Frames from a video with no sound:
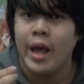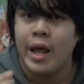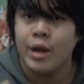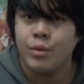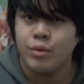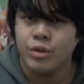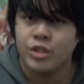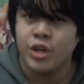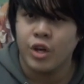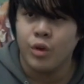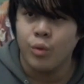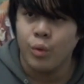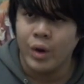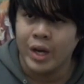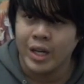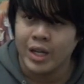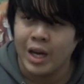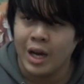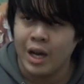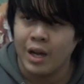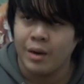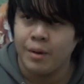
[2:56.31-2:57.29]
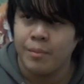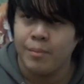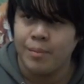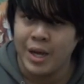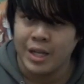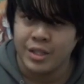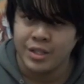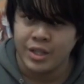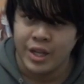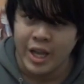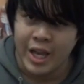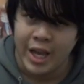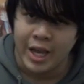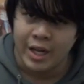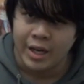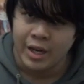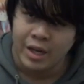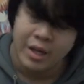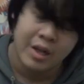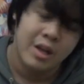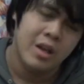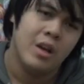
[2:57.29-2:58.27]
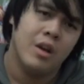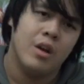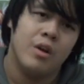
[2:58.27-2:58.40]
and return 1 card back to your hand.